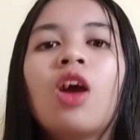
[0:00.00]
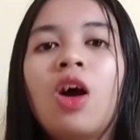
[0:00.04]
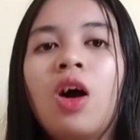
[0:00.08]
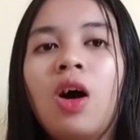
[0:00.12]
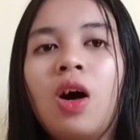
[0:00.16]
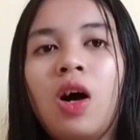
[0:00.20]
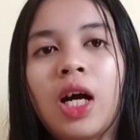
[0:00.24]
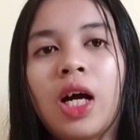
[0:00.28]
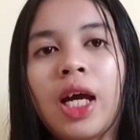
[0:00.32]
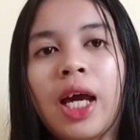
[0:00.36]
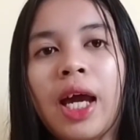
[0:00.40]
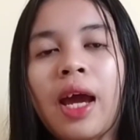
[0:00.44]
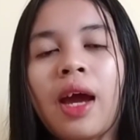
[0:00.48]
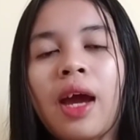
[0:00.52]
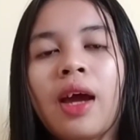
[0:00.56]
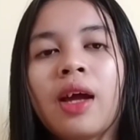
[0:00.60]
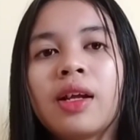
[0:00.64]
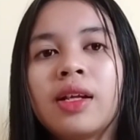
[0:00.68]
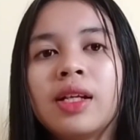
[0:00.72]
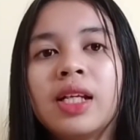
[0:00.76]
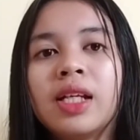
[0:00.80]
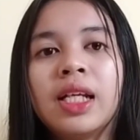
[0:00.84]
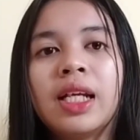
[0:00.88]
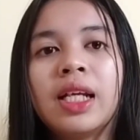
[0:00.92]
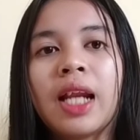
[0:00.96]
Okay,
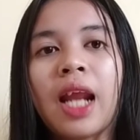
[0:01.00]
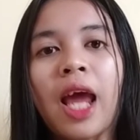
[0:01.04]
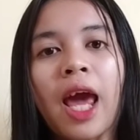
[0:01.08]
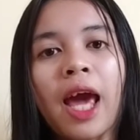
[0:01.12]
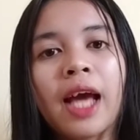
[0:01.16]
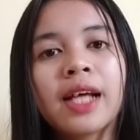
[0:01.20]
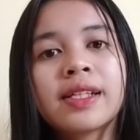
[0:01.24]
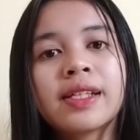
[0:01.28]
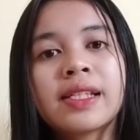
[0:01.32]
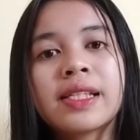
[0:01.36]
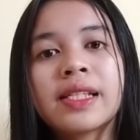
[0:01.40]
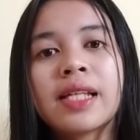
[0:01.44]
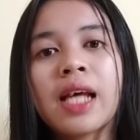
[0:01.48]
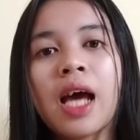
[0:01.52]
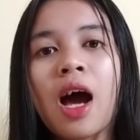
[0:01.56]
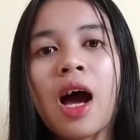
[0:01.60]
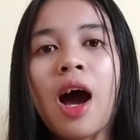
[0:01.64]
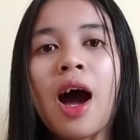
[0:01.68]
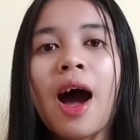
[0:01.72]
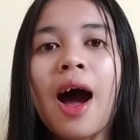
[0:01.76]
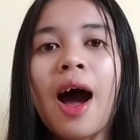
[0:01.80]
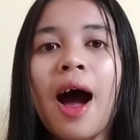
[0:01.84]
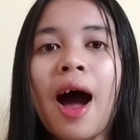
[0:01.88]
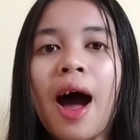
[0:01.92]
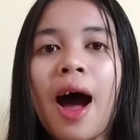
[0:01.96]
the next,
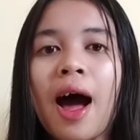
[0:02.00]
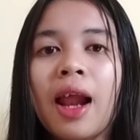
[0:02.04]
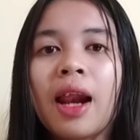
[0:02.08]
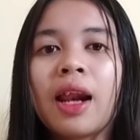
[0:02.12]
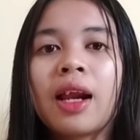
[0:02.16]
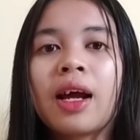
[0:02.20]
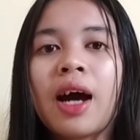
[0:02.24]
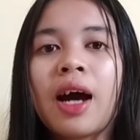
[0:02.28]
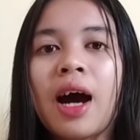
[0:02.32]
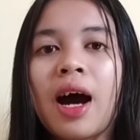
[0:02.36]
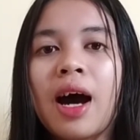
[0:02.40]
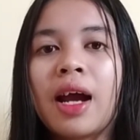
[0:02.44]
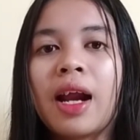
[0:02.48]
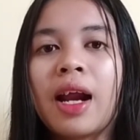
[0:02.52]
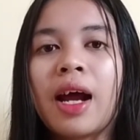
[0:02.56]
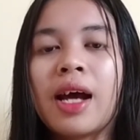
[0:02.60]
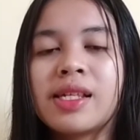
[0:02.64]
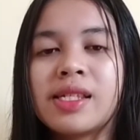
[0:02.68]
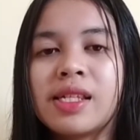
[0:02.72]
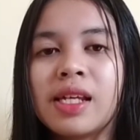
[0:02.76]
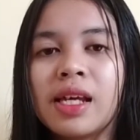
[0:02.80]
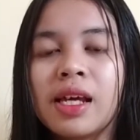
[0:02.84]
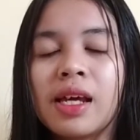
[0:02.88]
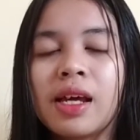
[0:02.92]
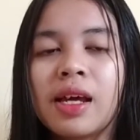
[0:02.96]

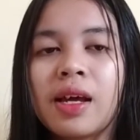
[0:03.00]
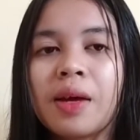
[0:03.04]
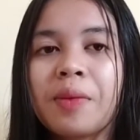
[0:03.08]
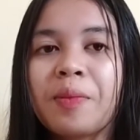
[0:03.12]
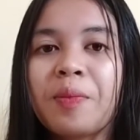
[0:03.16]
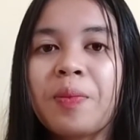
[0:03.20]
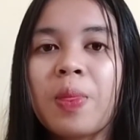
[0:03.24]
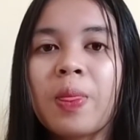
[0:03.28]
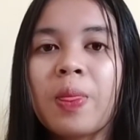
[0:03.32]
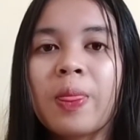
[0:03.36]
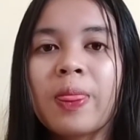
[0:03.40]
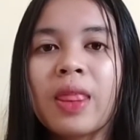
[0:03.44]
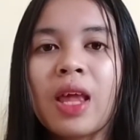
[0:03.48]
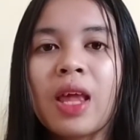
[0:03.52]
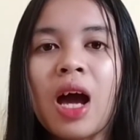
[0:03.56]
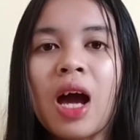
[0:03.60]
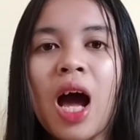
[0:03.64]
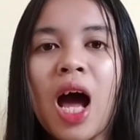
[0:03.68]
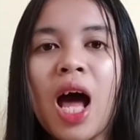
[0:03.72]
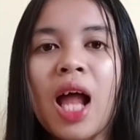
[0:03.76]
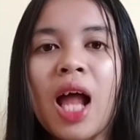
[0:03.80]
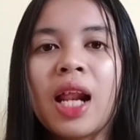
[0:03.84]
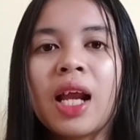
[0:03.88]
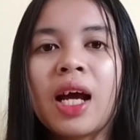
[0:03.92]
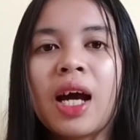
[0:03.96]
Al-Khwarizmi.
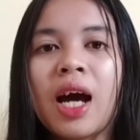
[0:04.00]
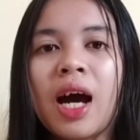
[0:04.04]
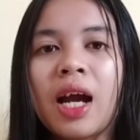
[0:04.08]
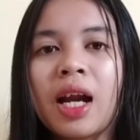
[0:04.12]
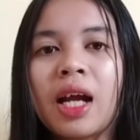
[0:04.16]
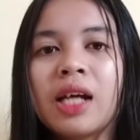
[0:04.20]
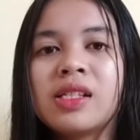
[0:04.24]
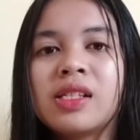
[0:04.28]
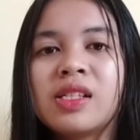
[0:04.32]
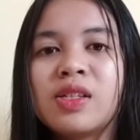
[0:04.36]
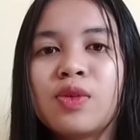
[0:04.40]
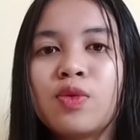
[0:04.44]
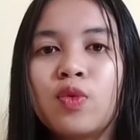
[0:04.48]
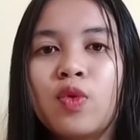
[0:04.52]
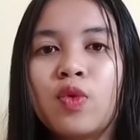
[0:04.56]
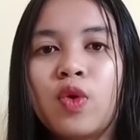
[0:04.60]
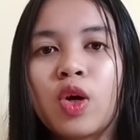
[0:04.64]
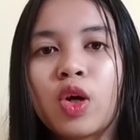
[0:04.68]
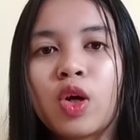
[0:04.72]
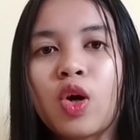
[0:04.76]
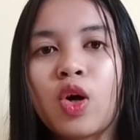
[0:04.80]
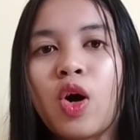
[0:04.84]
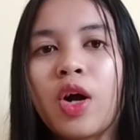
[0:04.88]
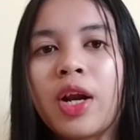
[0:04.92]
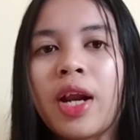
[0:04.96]
Al-Khwarizmi
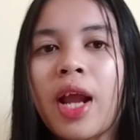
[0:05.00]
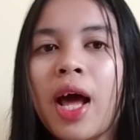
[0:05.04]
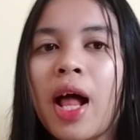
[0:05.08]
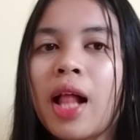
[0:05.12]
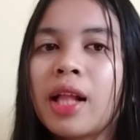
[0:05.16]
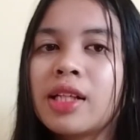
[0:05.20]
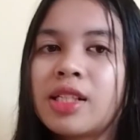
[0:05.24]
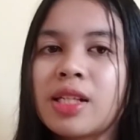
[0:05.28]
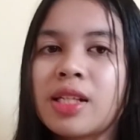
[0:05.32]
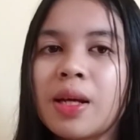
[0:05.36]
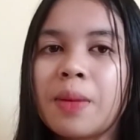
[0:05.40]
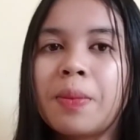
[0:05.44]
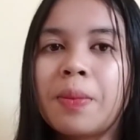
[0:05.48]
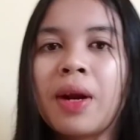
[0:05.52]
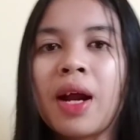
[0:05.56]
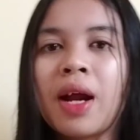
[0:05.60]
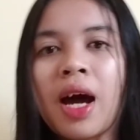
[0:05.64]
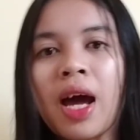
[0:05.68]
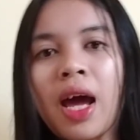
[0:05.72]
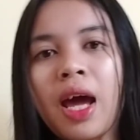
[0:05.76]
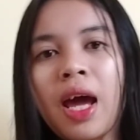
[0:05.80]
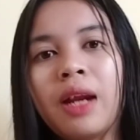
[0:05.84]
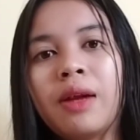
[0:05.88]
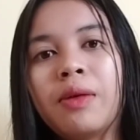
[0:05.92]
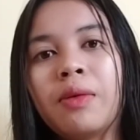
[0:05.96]
worked on algebra
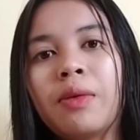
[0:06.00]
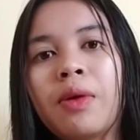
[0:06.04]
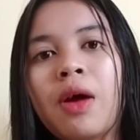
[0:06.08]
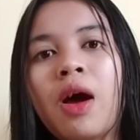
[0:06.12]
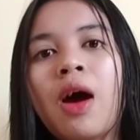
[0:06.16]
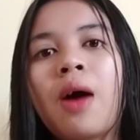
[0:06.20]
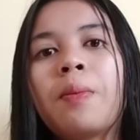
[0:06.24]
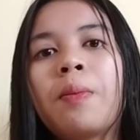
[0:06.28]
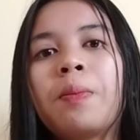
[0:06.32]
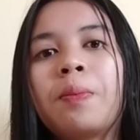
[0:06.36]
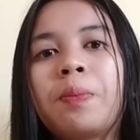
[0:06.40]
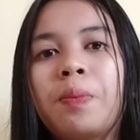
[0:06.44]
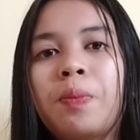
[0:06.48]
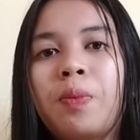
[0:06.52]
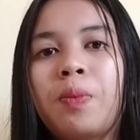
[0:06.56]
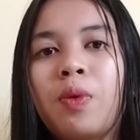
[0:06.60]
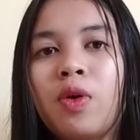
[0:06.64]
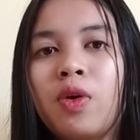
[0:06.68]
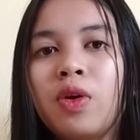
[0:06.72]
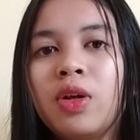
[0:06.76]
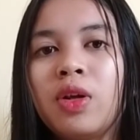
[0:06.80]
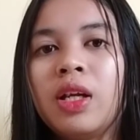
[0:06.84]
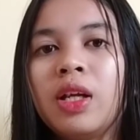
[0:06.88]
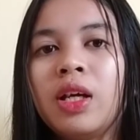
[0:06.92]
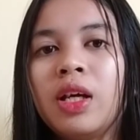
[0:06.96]
and
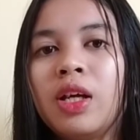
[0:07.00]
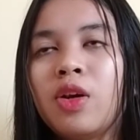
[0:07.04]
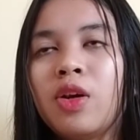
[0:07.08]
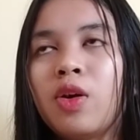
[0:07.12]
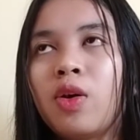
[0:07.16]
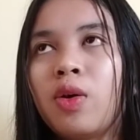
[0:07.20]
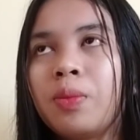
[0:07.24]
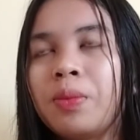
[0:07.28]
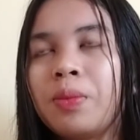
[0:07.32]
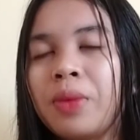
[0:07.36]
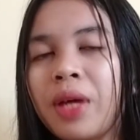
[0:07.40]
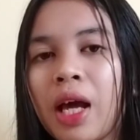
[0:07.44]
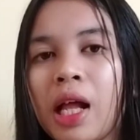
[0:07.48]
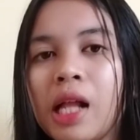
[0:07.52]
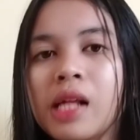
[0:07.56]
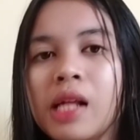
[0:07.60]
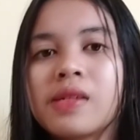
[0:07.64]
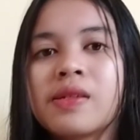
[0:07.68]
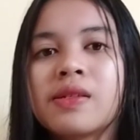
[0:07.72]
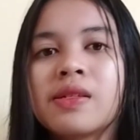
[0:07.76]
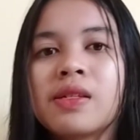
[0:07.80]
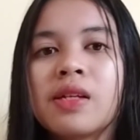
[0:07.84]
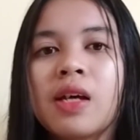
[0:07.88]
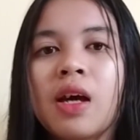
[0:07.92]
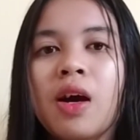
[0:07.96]

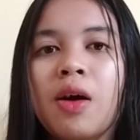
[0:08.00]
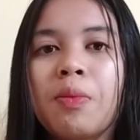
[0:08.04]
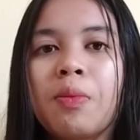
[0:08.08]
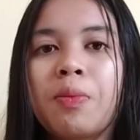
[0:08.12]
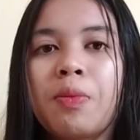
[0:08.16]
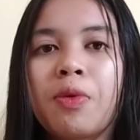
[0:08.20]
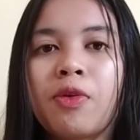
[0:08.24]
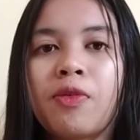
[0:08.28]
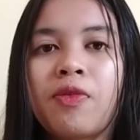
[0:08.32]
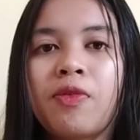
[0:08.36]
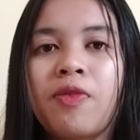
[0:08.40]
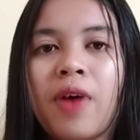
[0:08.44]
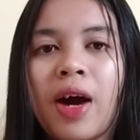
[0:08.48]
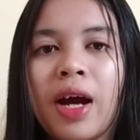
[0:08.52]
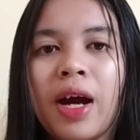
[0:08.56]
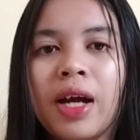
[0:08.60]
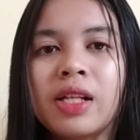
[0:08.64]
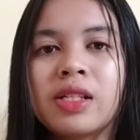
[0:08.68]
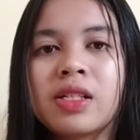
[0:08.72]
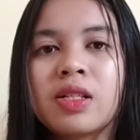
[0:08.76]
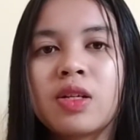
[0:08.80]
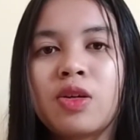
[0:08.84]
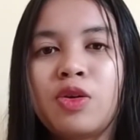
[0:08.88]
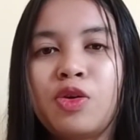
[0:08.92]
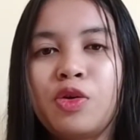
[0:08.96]
polynomials,
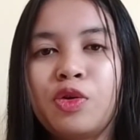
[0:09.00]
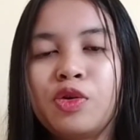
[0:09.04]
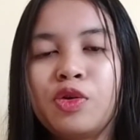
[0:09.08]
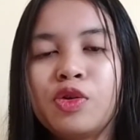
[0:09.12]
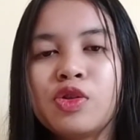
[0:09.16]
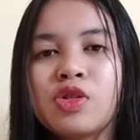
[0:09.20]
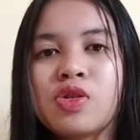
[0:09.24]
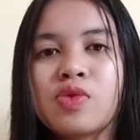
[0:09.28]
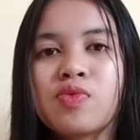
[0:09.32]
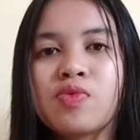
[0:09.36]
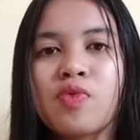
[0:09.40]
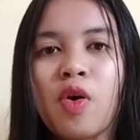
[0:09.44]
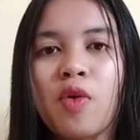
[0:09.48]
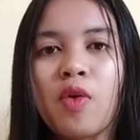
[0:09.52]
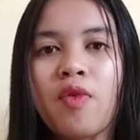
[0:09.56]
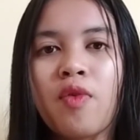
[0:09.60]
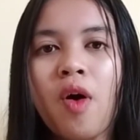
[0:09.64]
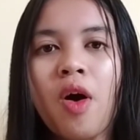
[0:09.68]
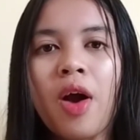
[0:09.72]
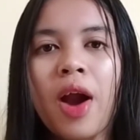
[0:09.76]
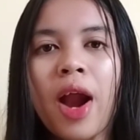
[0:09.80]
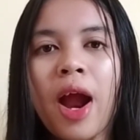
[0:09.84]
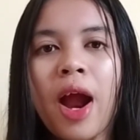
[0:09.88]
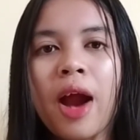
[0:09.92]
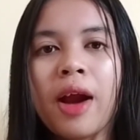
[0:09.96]
provide rules for
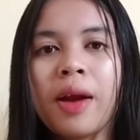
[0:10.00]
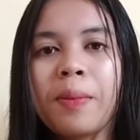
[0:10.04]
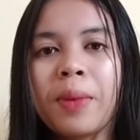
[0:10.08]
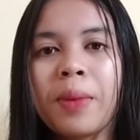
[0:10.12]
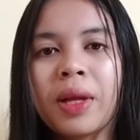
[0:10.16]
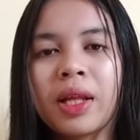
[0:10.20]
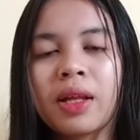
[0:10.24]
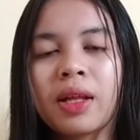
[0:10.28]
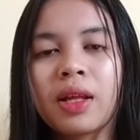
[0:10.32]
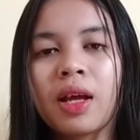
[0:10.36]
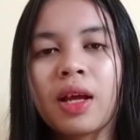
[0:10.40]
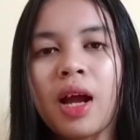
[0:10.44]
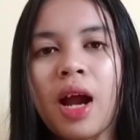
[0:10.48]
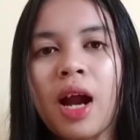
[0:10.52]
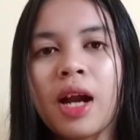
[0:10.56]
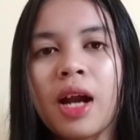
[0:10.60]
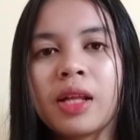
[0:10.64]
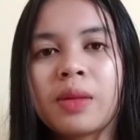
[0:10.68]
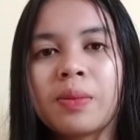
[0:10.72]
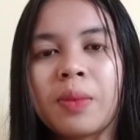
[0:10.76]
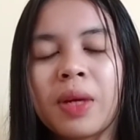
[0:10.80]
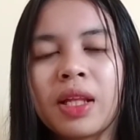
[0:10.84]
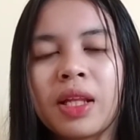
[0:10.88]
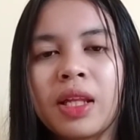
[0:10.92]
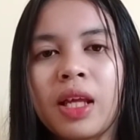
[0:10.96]

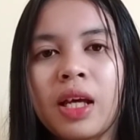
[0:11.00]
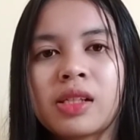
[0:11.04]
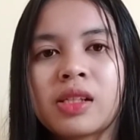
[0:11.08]
arithmetic